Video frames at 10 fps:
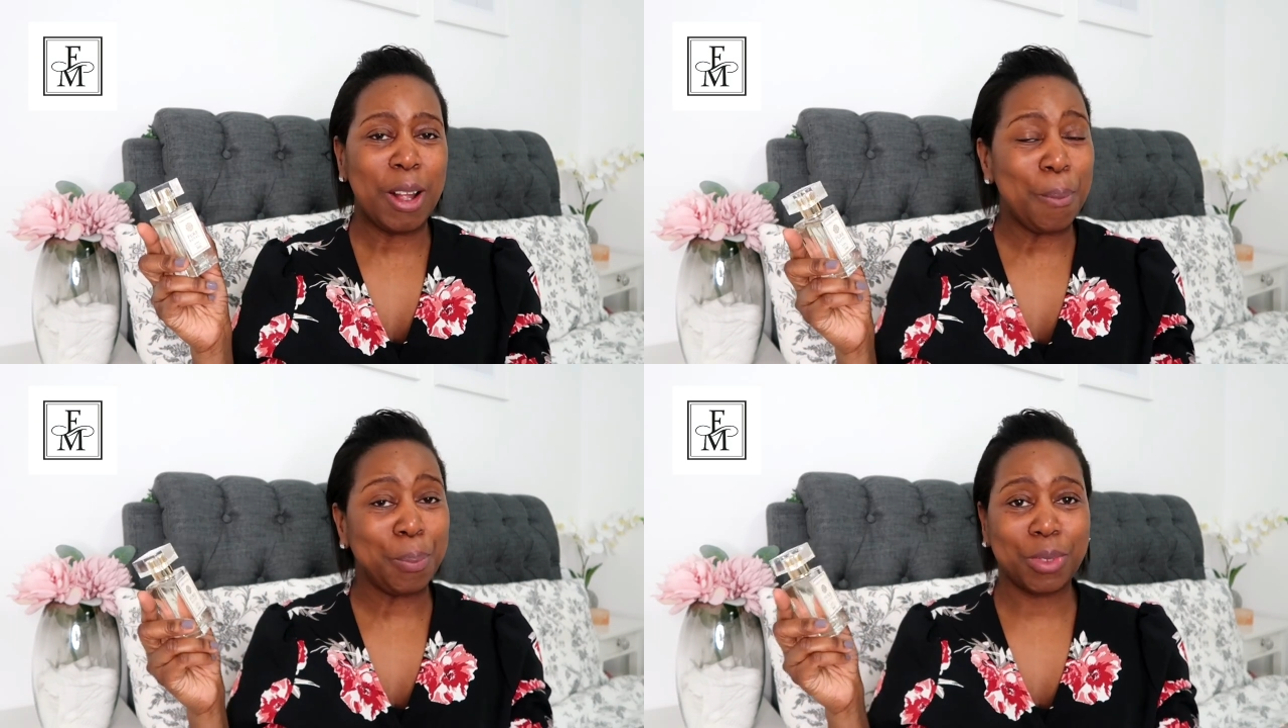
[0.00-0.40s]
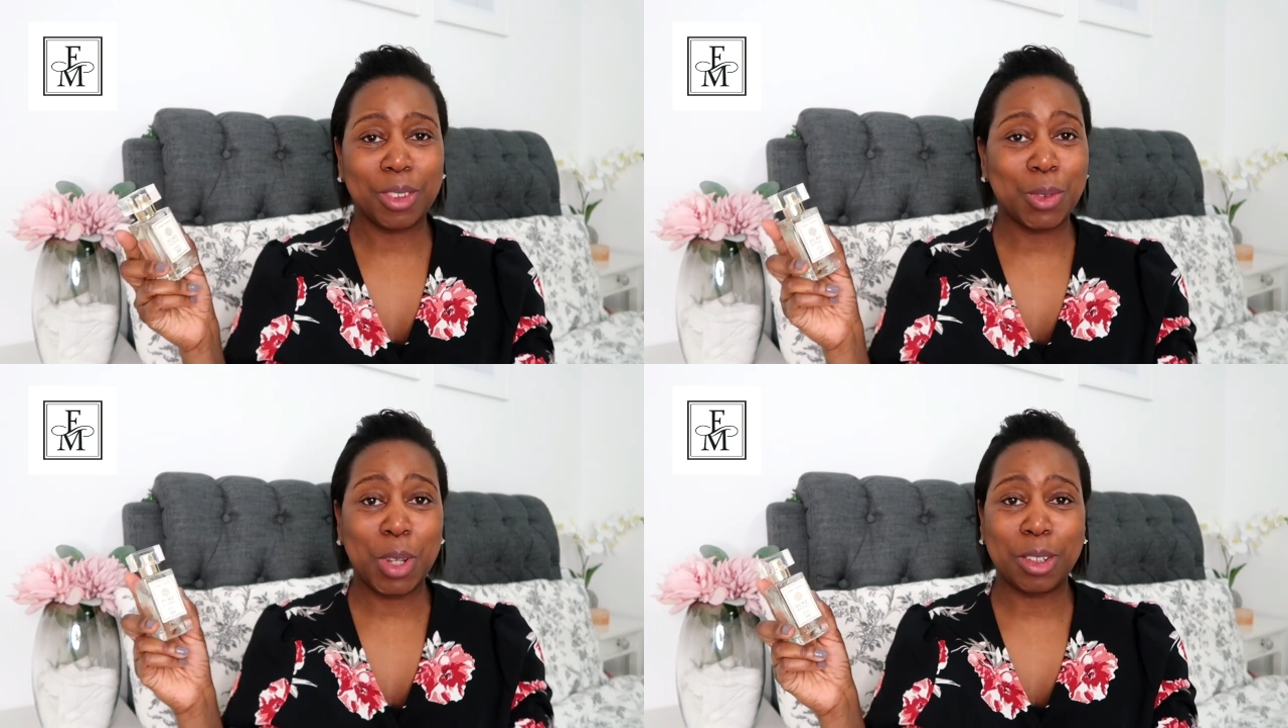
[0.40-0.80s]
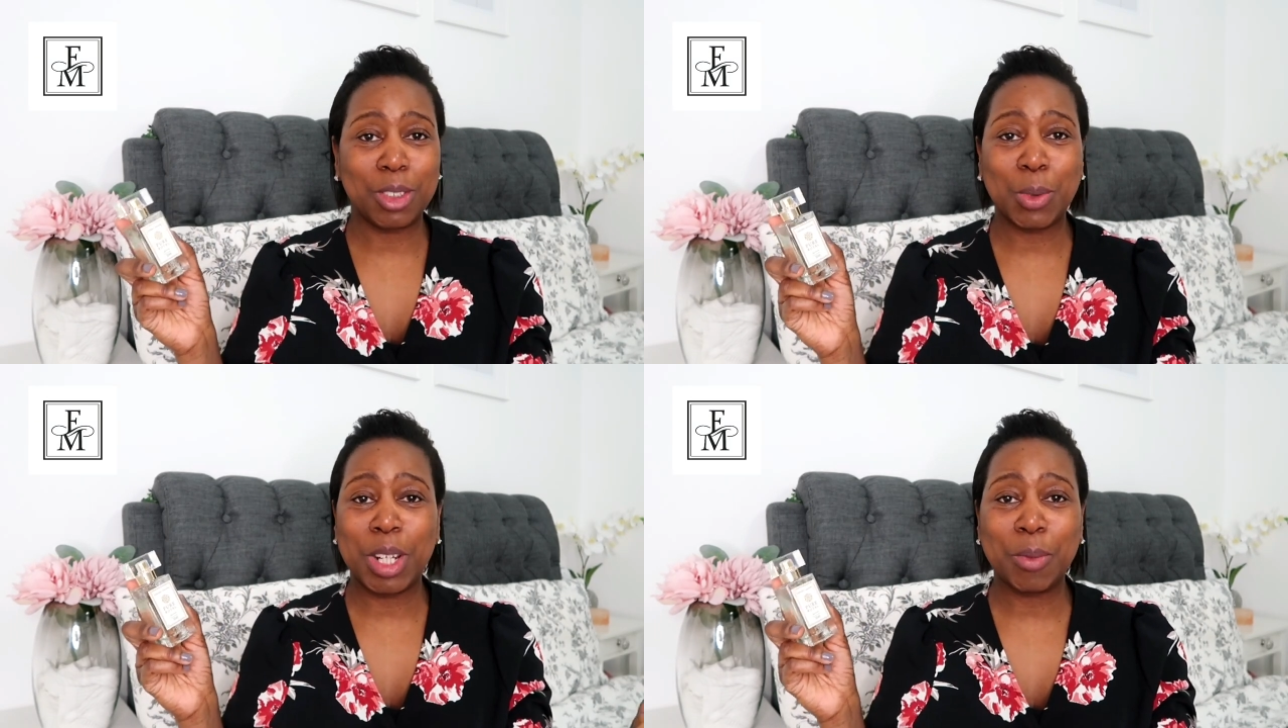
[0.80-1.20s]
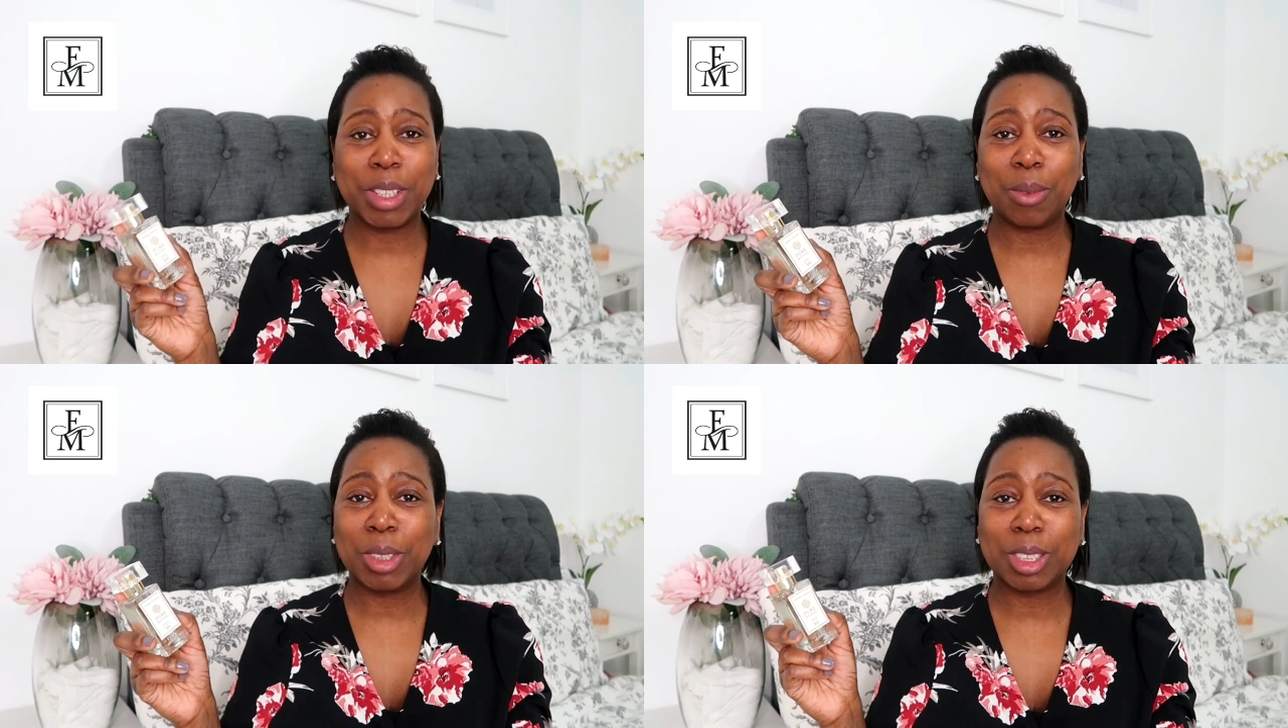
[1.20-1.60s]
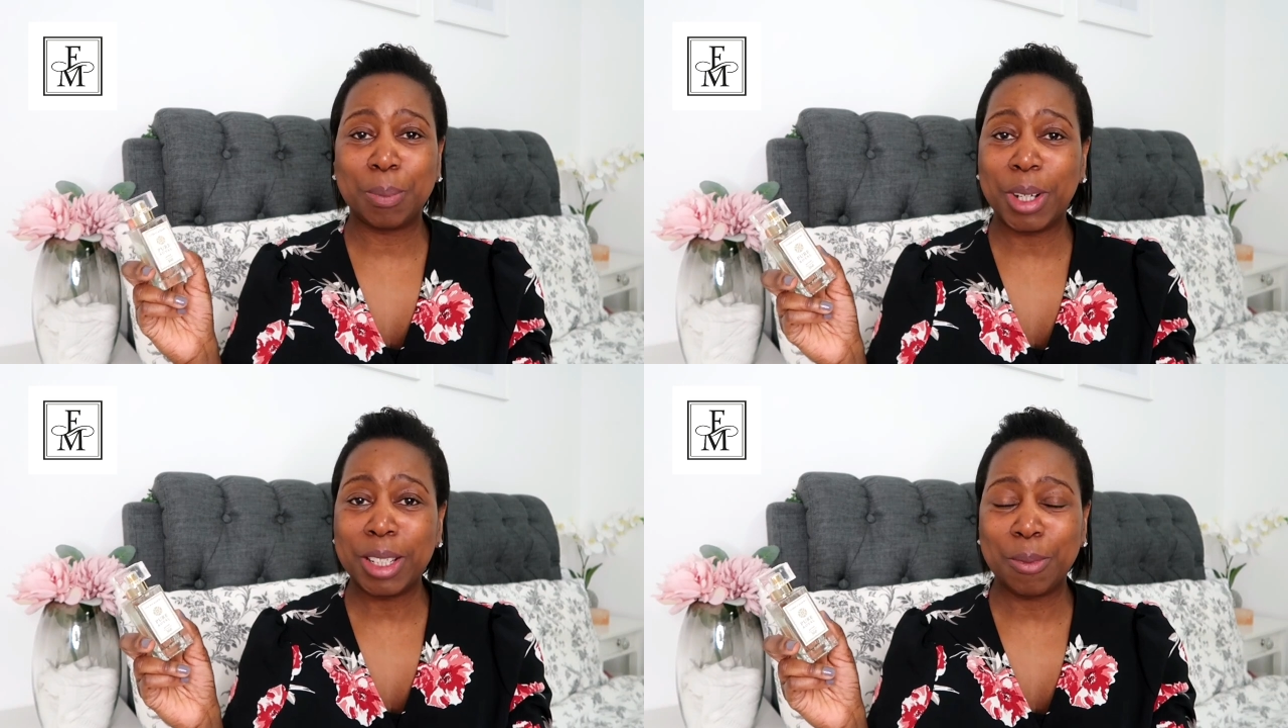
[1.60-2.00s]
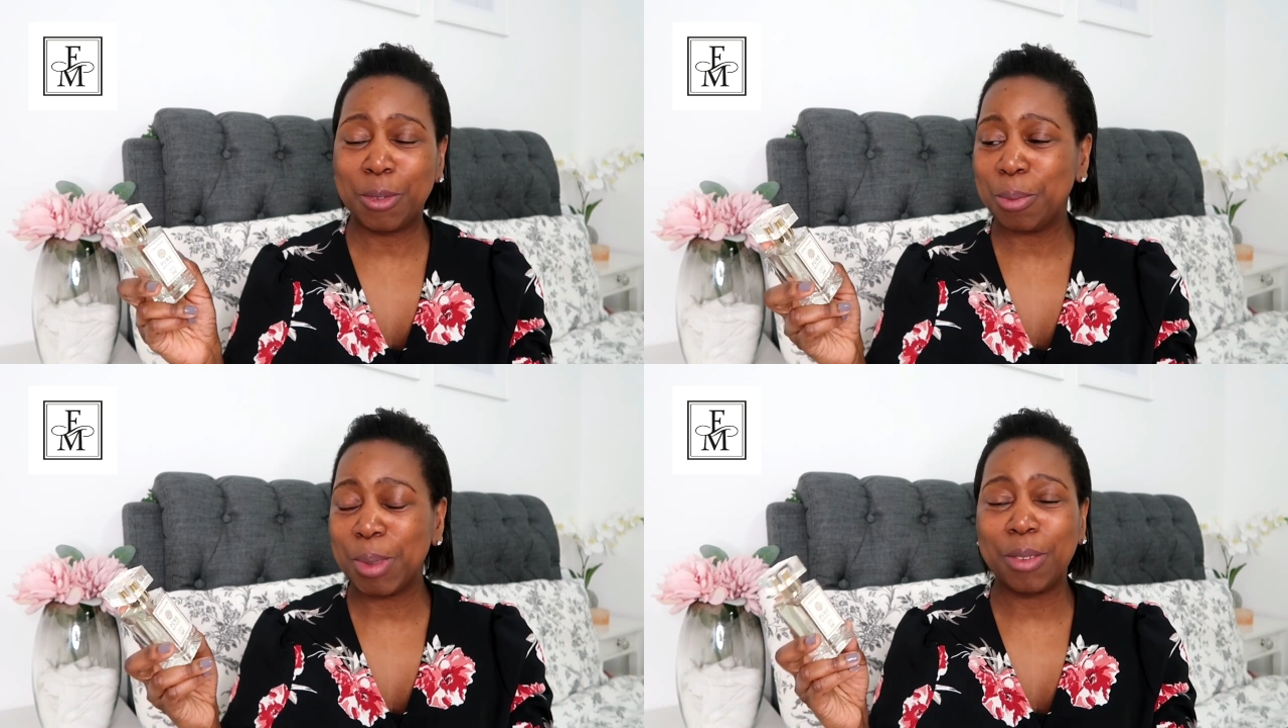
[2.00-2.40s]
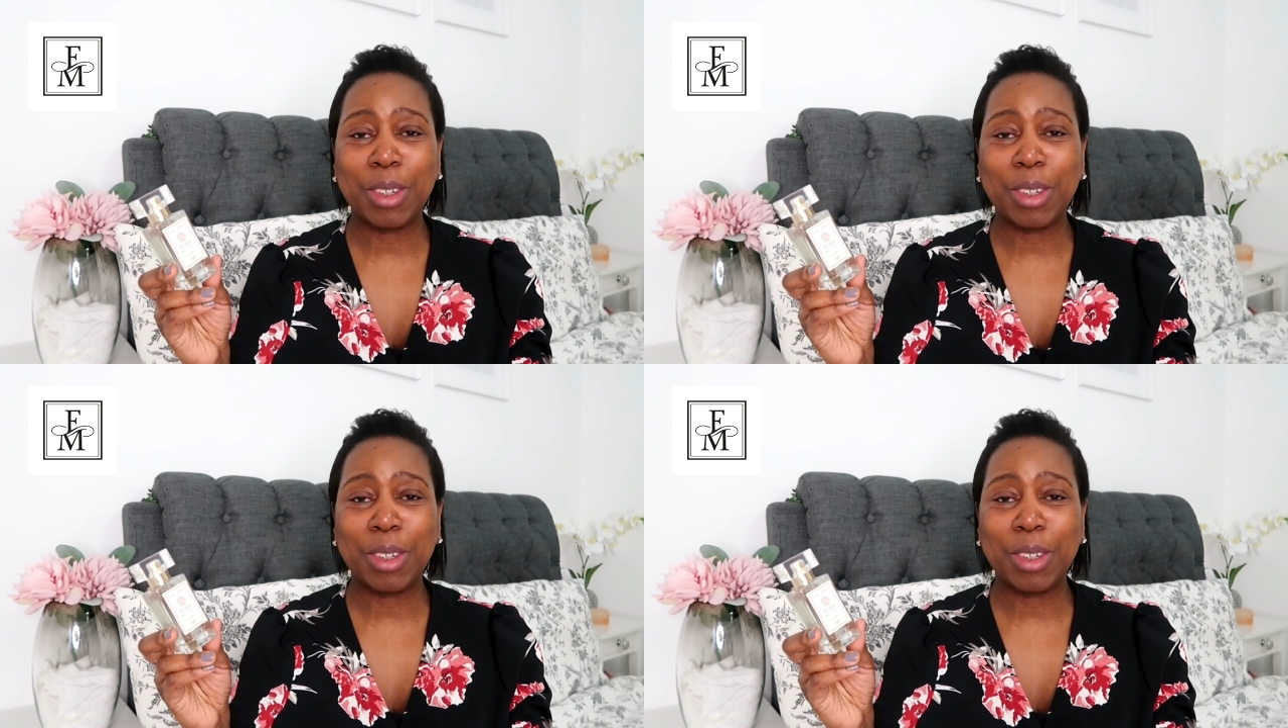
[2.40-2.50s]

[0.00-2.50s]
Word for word: um, to to anyone that wants to buy them from me.